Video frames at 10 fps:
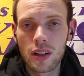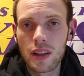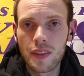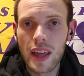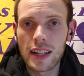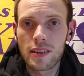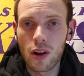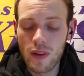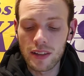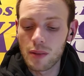that's a
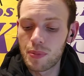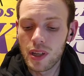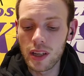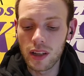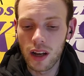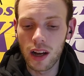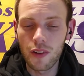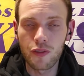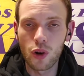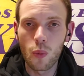recipe
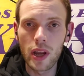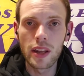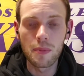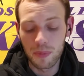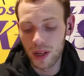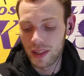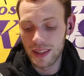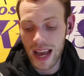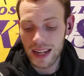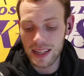for a win, but
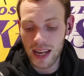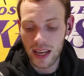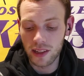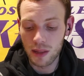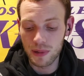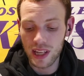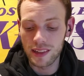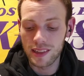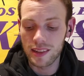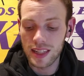not tonight. Clippers had
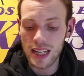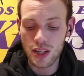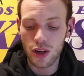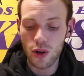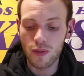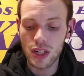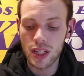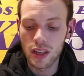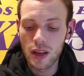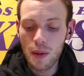16 turnovers.
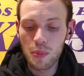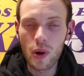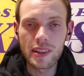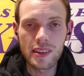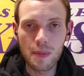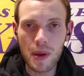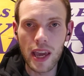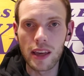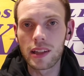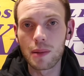Points in the
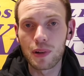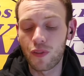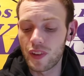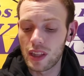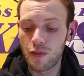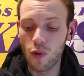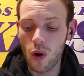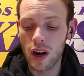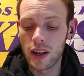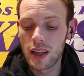paint, Clippers
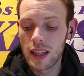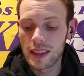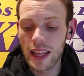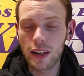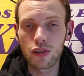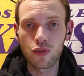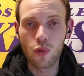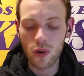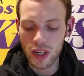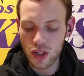54, Lakers
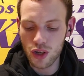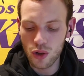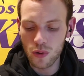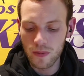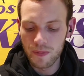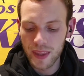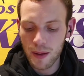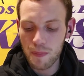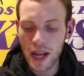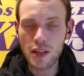42.
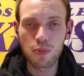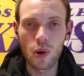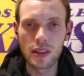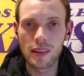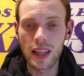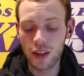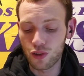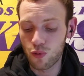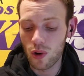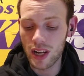Bench points, Lakers
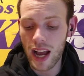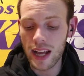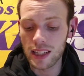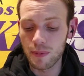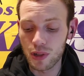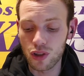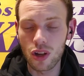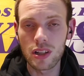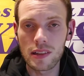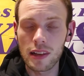49, Clippers
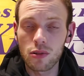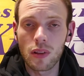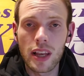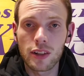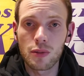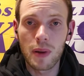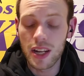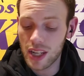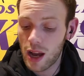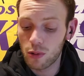36. So Lakers bench
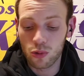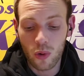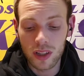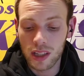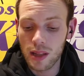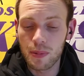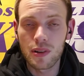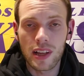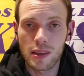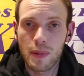outscored the Clippers.
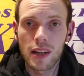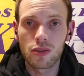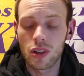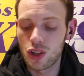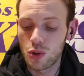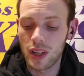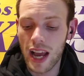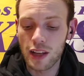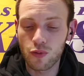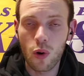That's about as good as you can
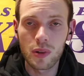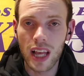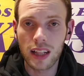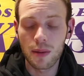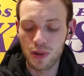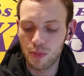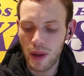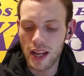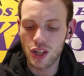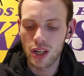ask for with that Clippers
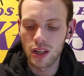bench.